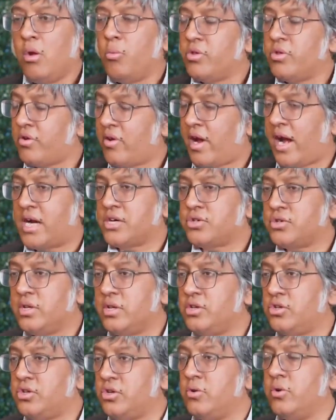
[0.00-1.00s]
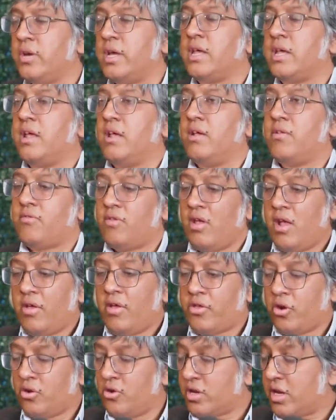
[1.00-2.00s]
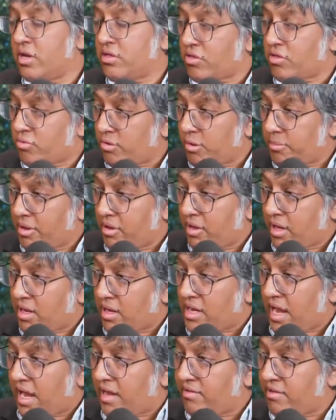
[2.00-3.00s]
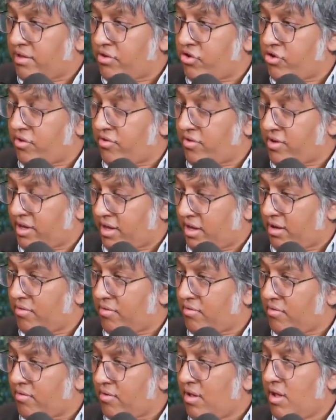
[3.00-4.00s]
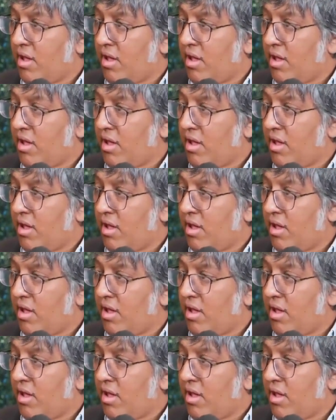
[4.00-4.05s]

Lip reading: what they're actually doing is they're looking at the 3 billion ACGs and Ts,